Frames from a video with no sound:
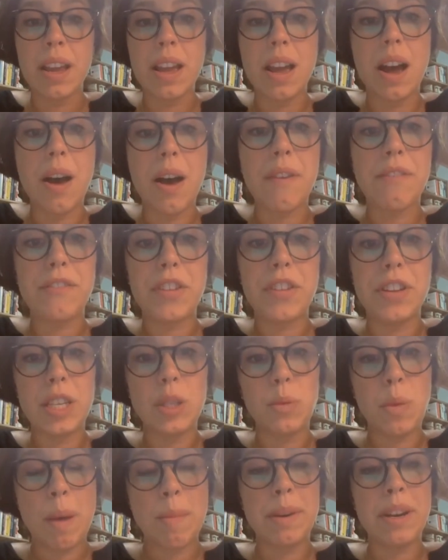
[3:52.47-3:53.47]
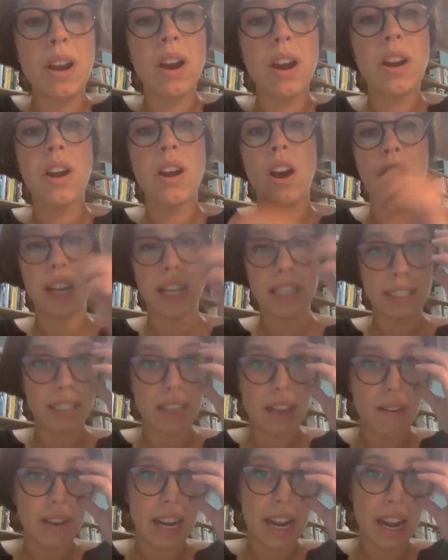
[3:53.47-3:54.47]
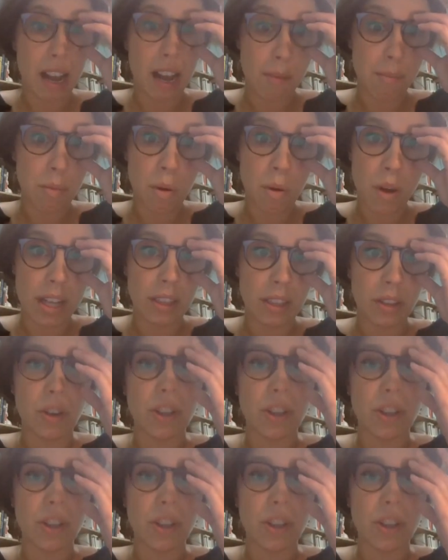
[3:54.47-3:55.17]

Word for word: Um, for this webinar, artists Gabriela Gamboa and